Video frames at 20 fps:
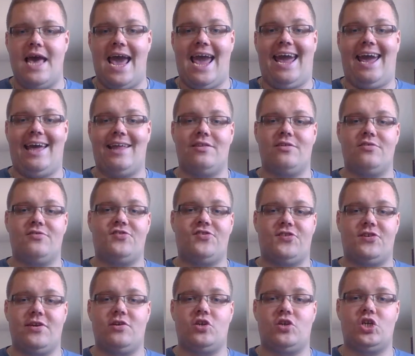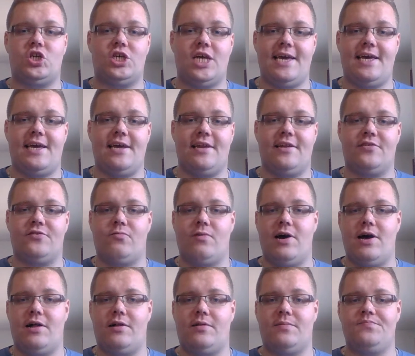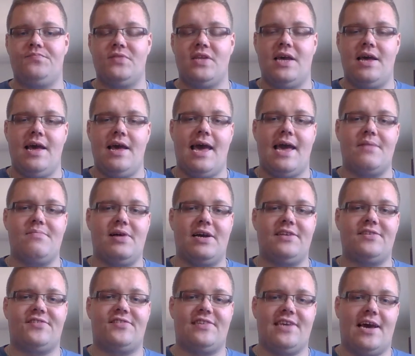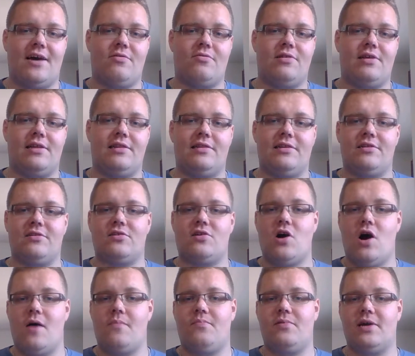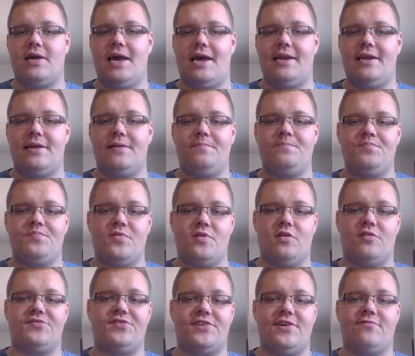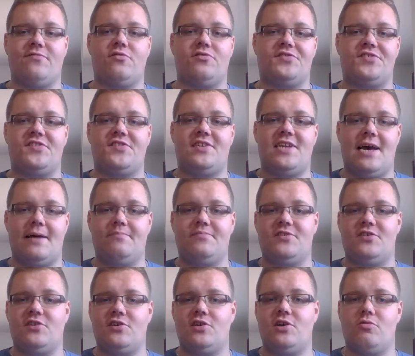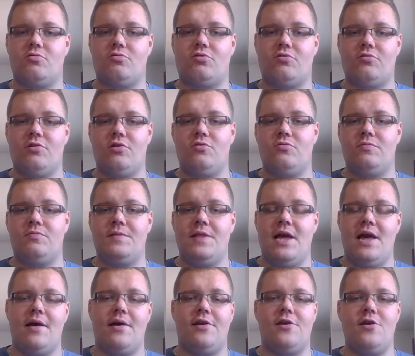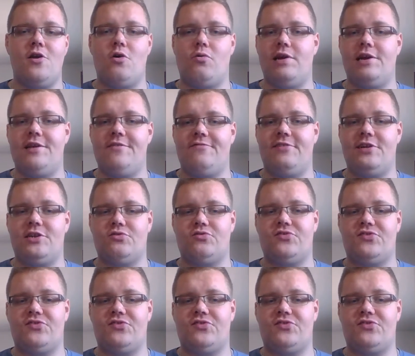And they're still shaken as well. It might sound a little complicated. There are several steps to go through. No individual